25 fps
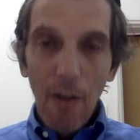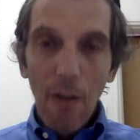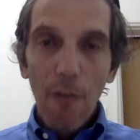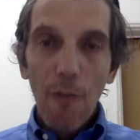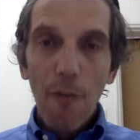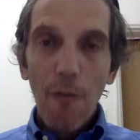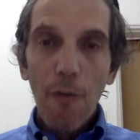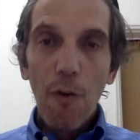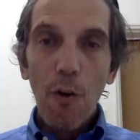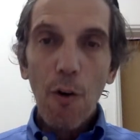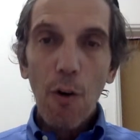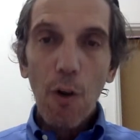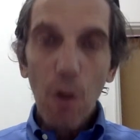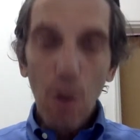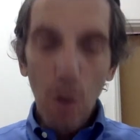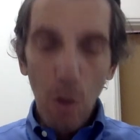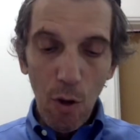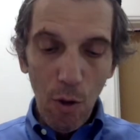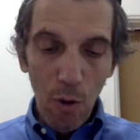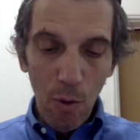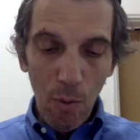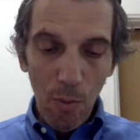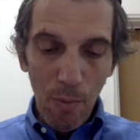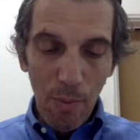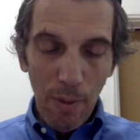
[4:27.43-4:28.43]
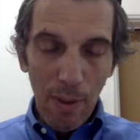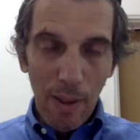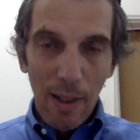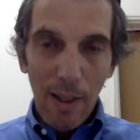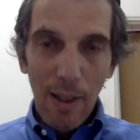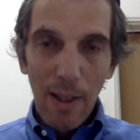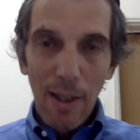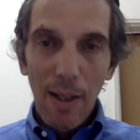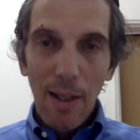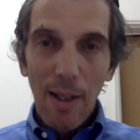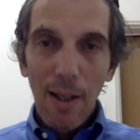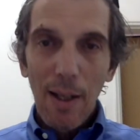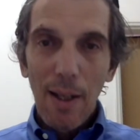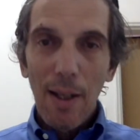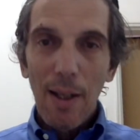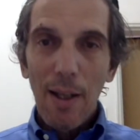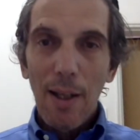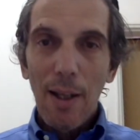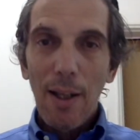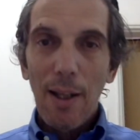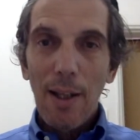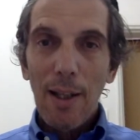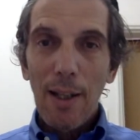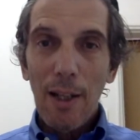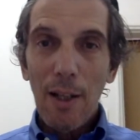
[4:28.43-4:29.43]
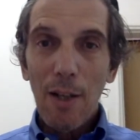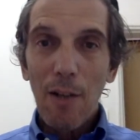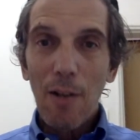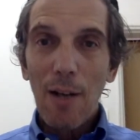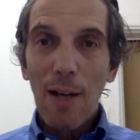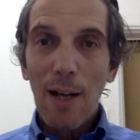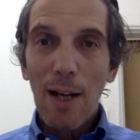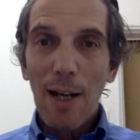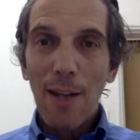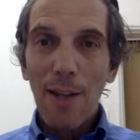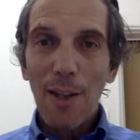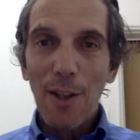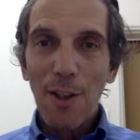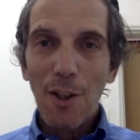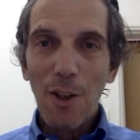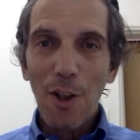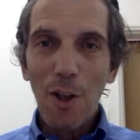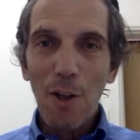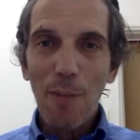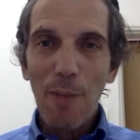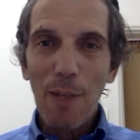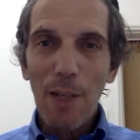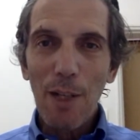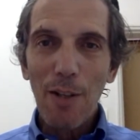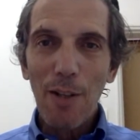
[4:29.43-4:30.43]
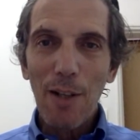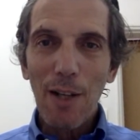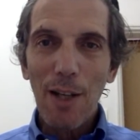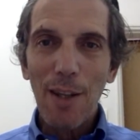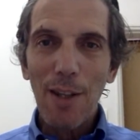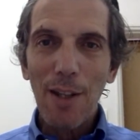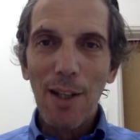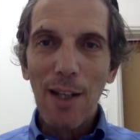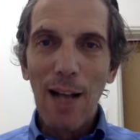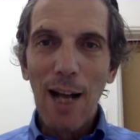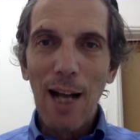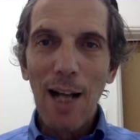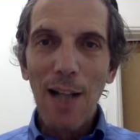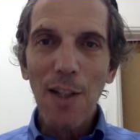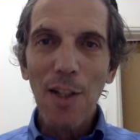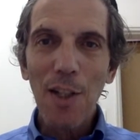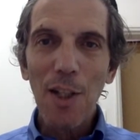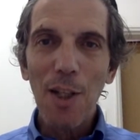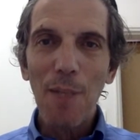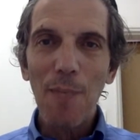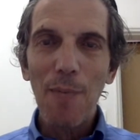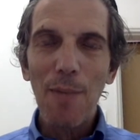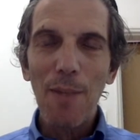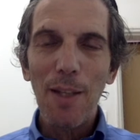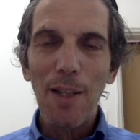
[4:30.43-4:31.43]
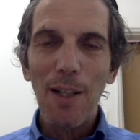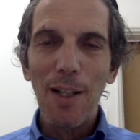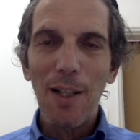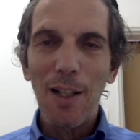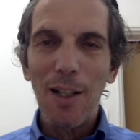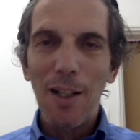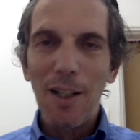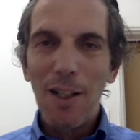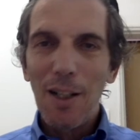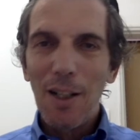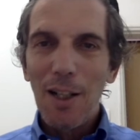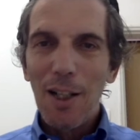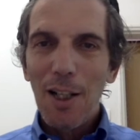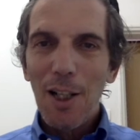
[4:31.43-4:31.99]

for whom Yira, the term Yira, the concept, the,